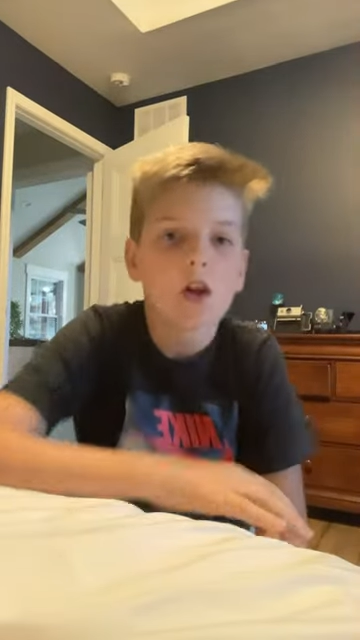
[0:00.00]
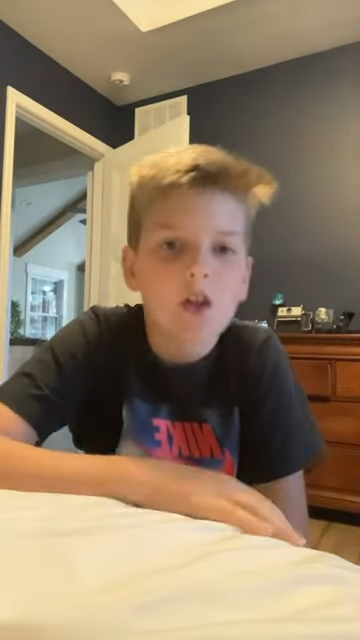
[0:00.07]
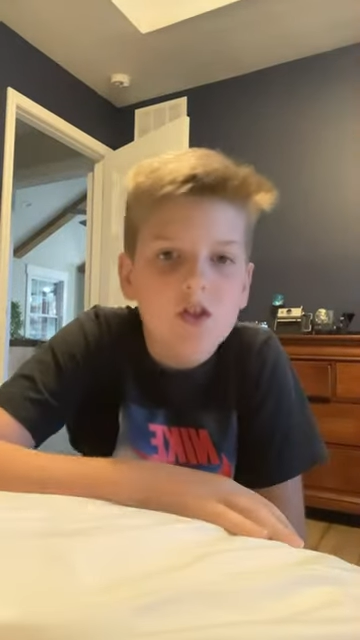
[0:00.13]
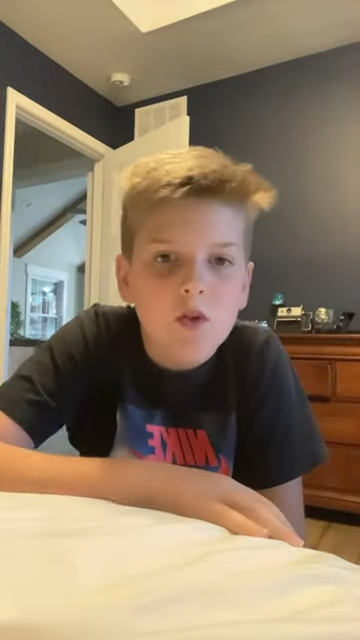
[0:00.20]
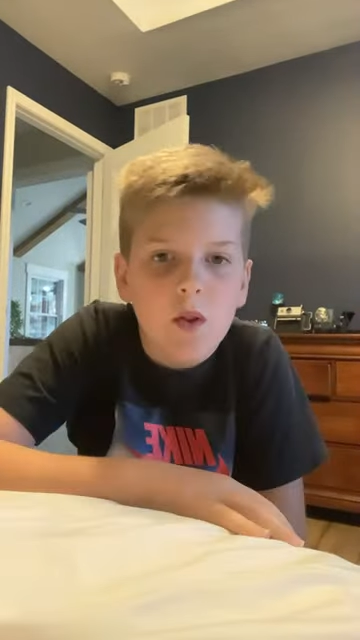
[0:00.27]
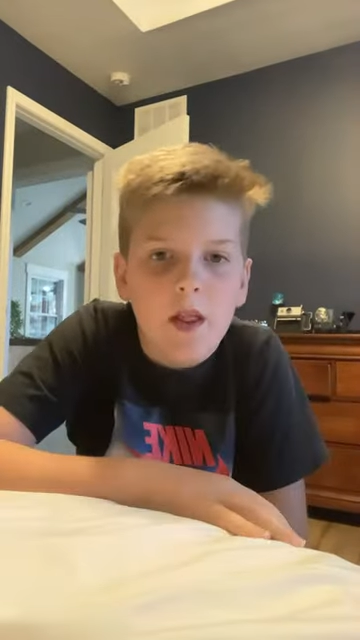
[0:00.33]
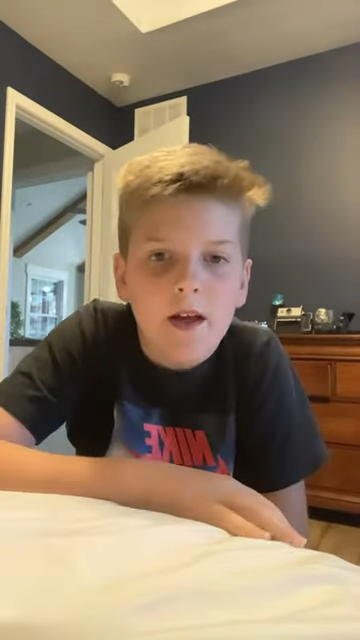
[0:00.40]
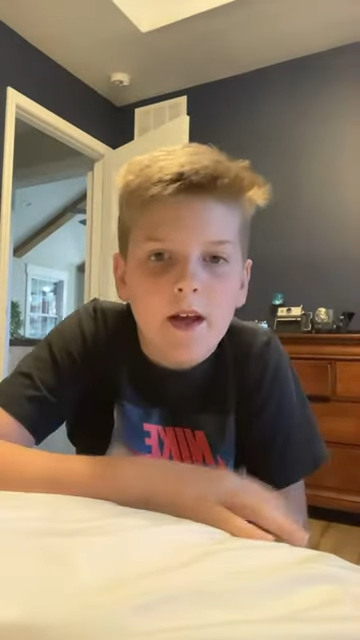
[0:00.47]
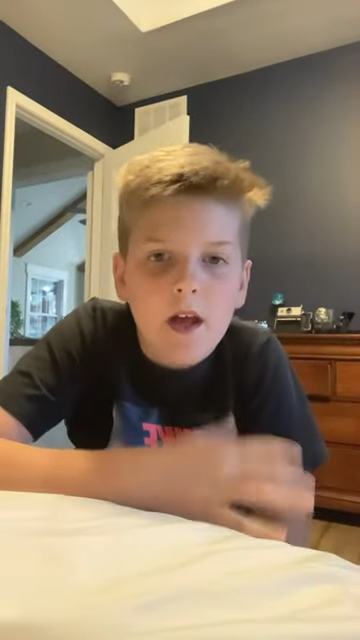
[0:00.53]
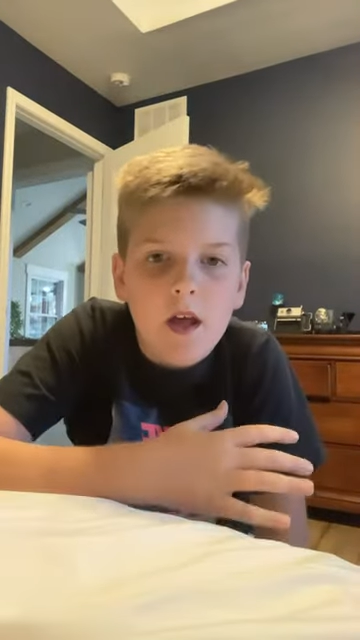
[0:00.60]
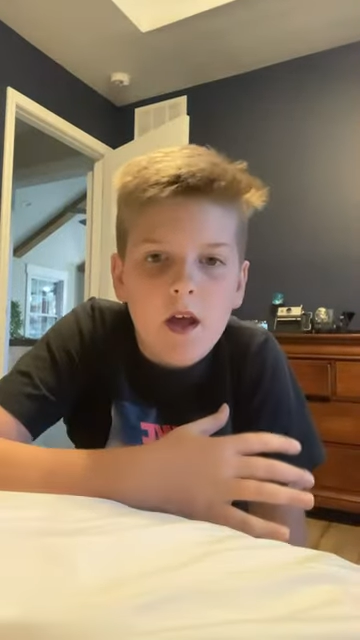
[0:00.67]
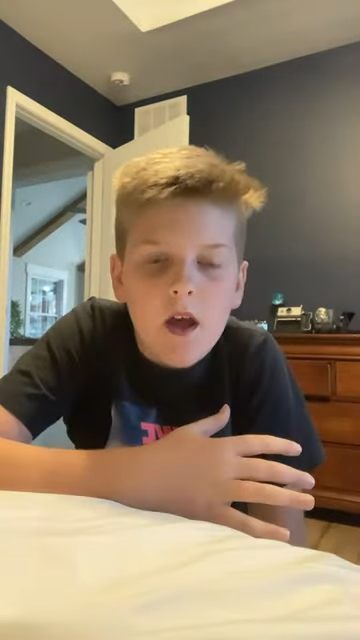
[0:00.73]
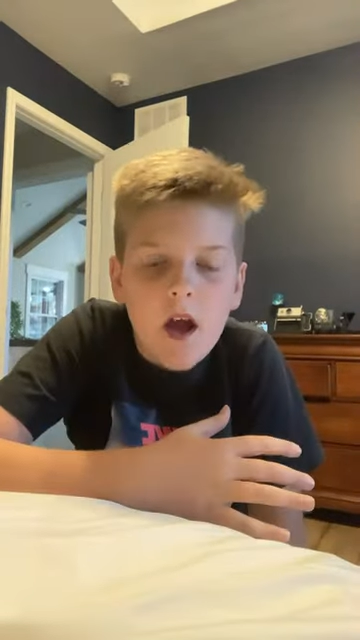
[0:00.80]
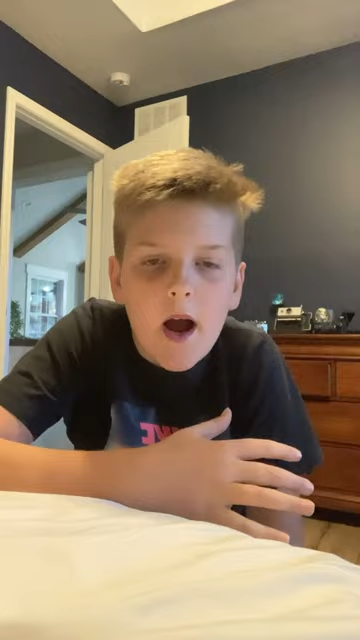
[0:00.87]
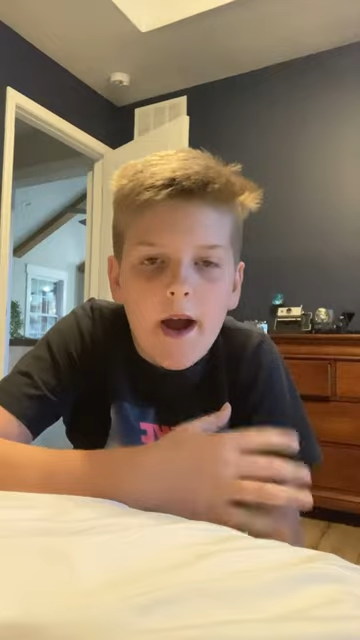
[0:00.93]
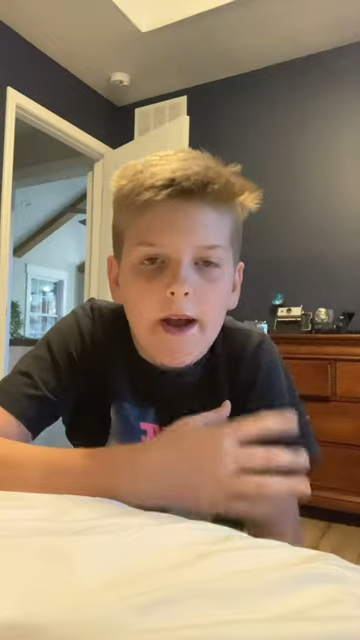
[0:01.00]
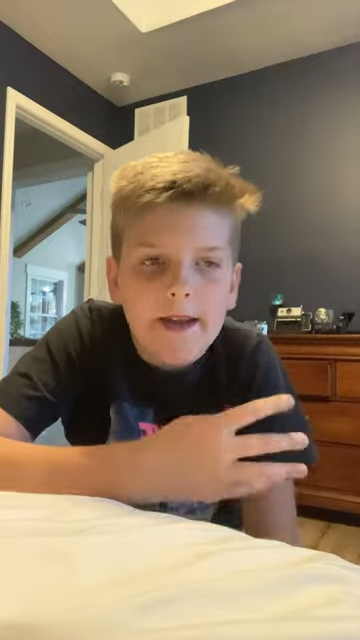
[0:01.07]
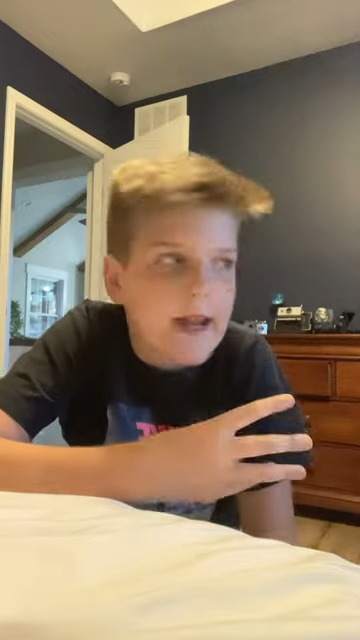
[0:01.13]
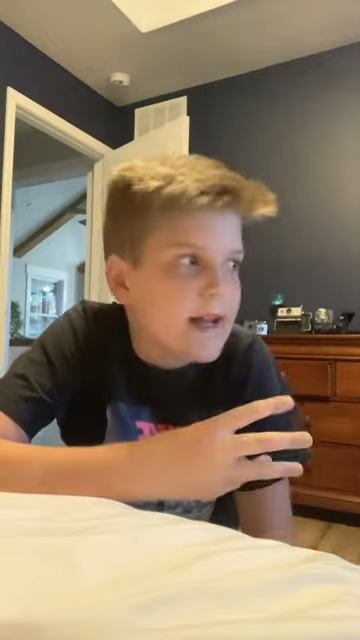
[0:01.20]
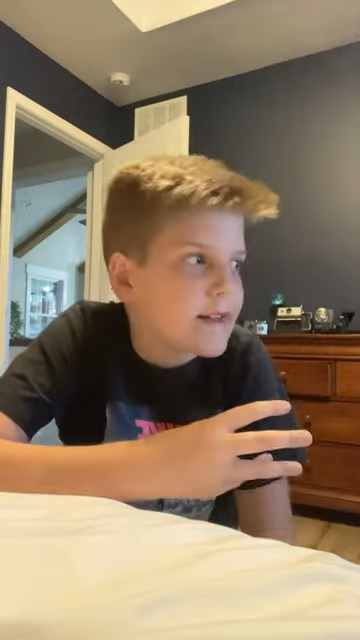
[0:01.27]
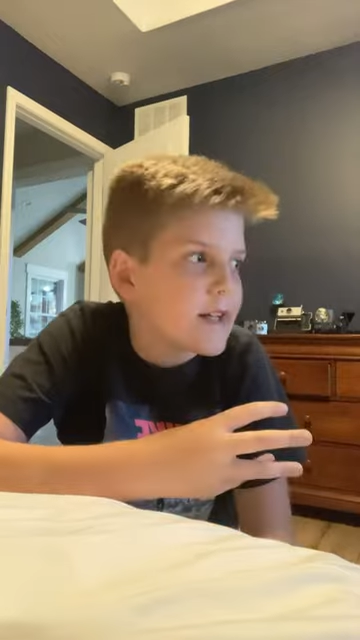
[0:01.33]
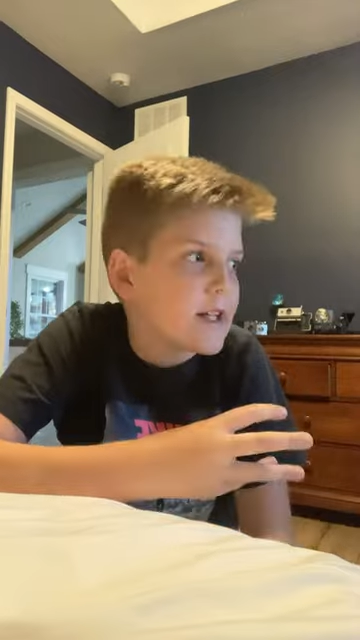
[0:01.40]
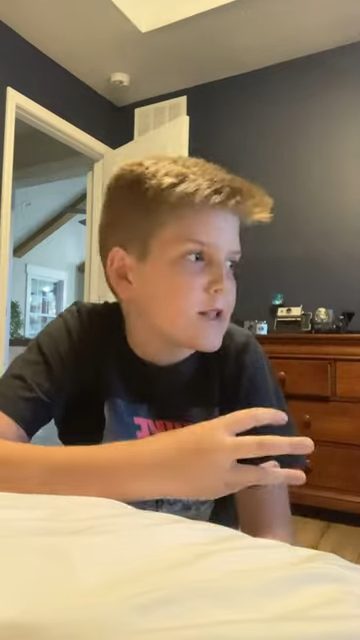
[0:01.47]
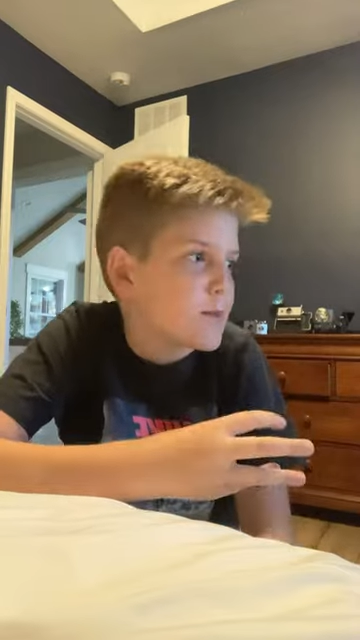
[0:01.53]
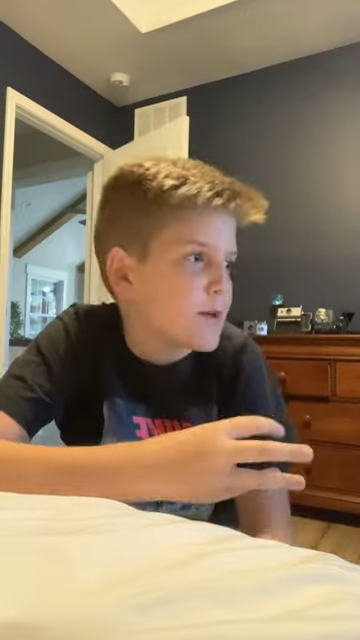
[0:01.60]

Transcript: So like I can't take the